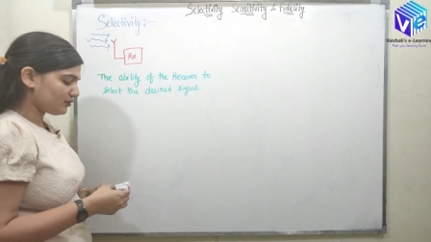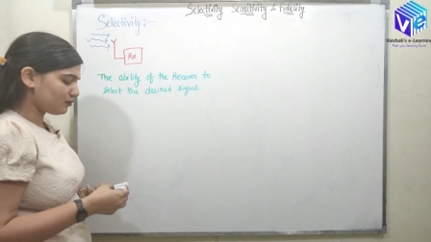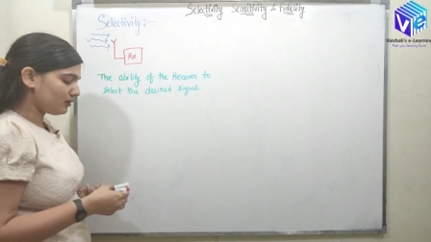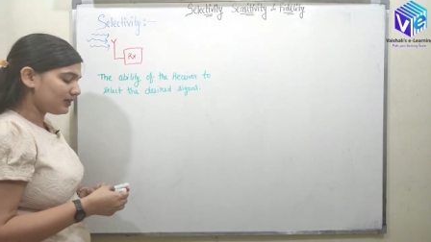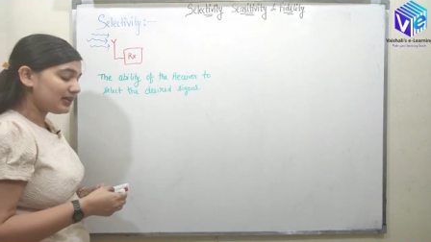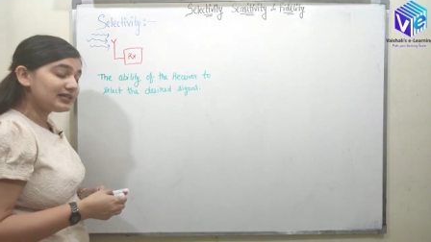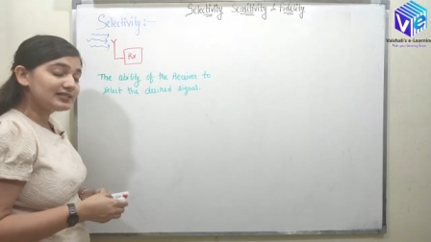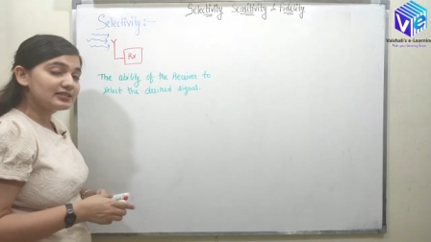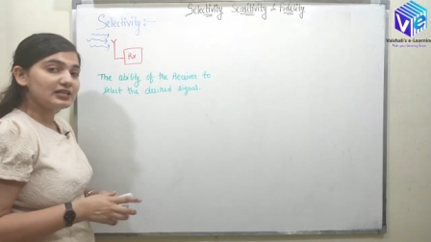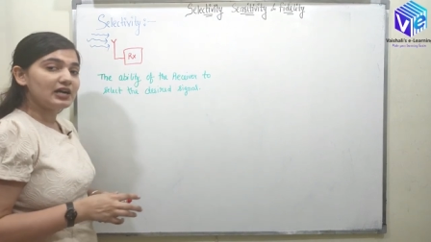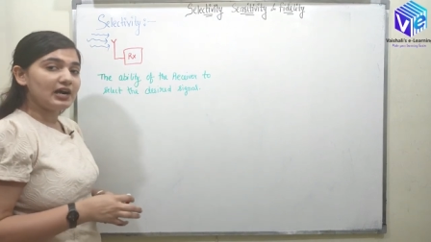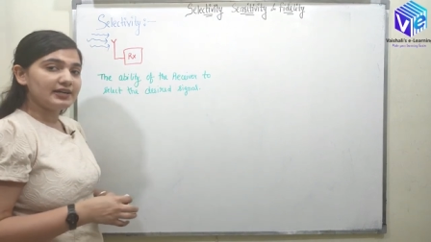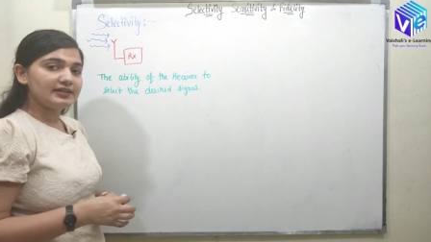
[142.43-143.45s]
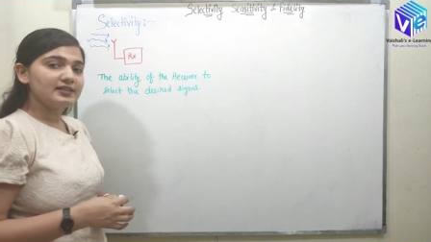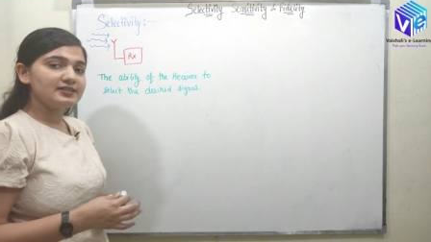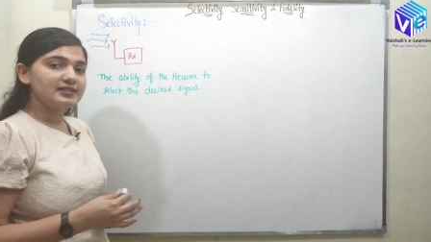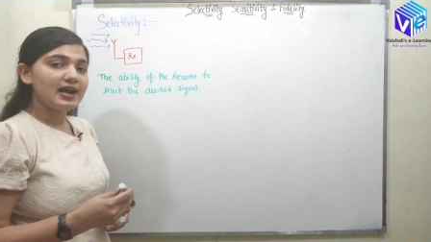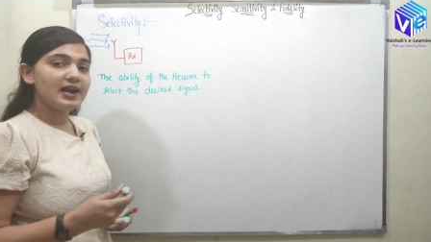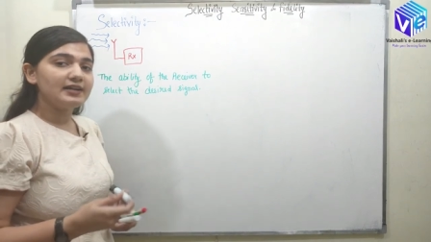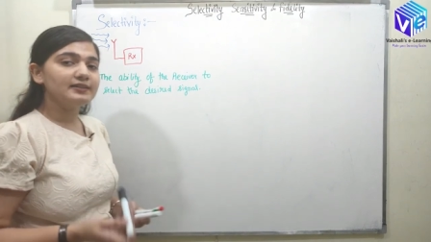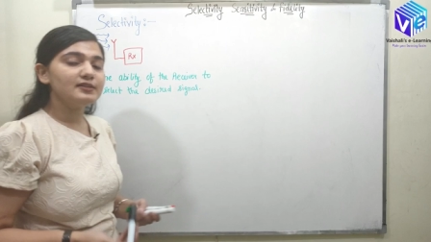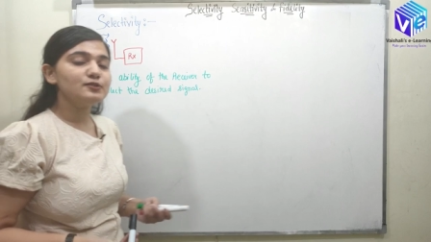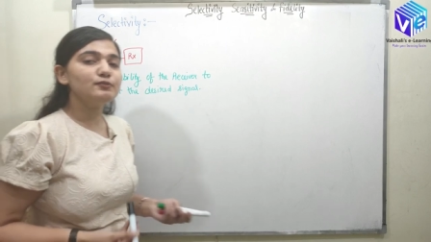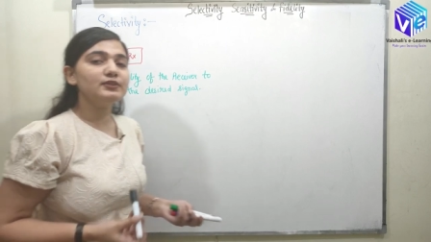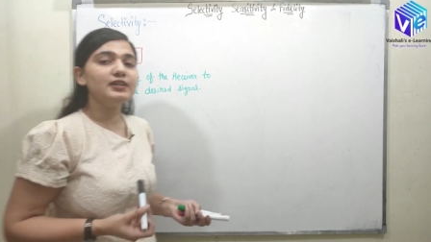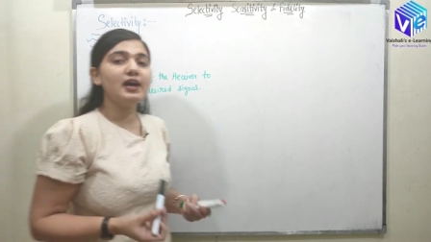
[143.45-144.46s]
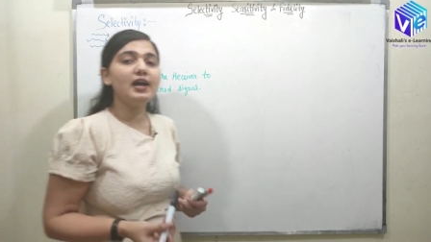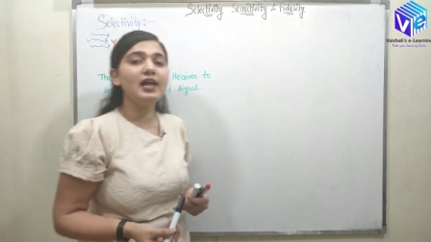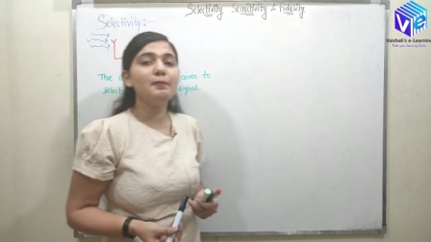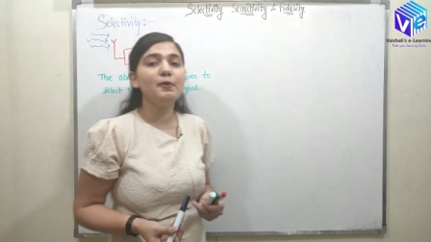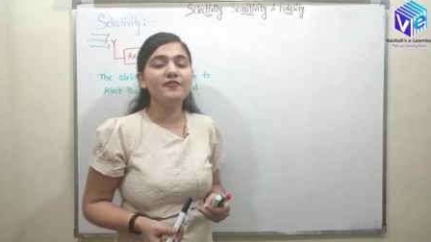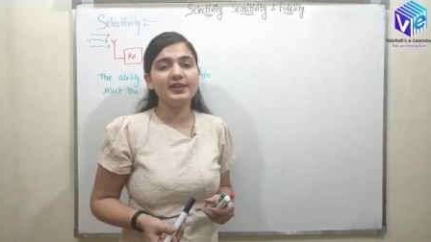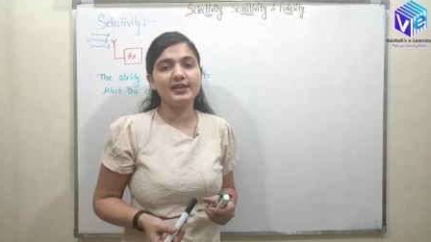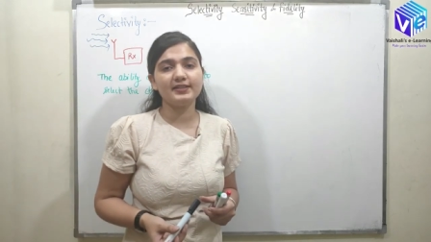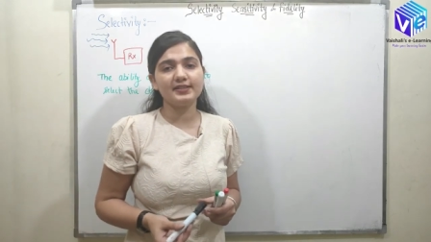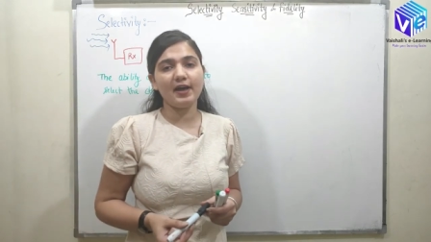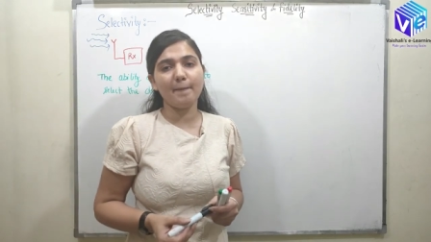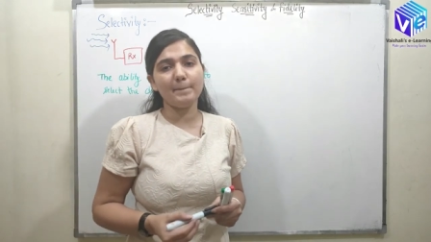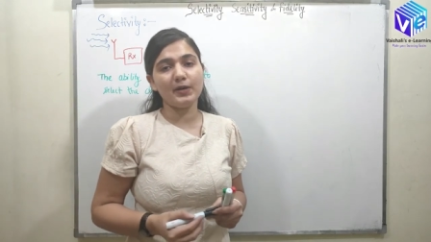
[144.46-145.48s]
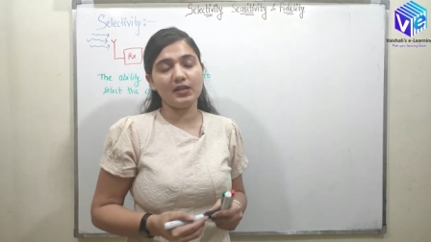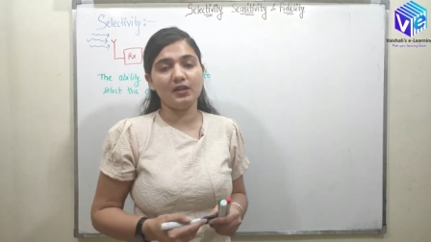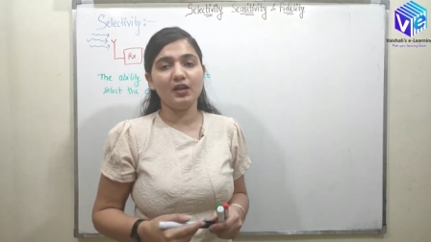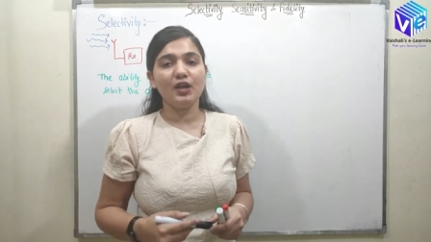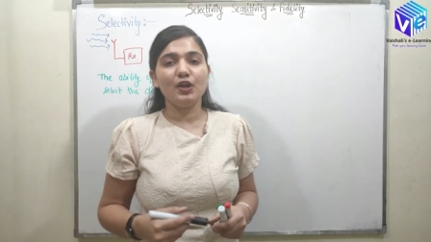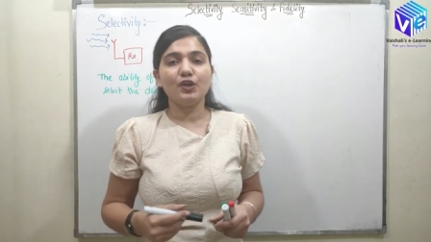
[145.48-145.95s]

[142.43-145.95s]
So let's understand this with the help of an example.